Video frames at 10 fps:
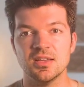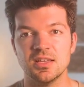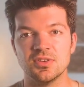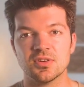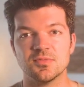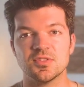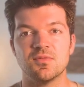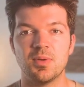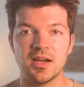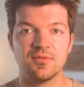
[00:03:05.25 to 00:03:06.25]
in terms
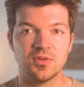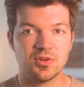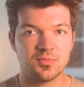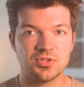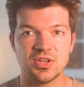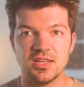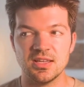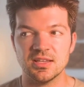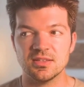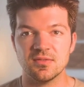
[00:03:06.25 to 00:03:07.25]
of buying phone numbers
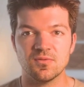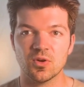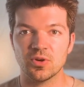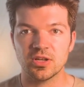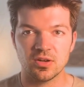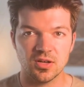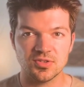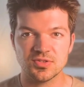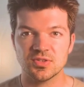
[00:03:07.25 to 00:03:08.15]
and forwarding calls.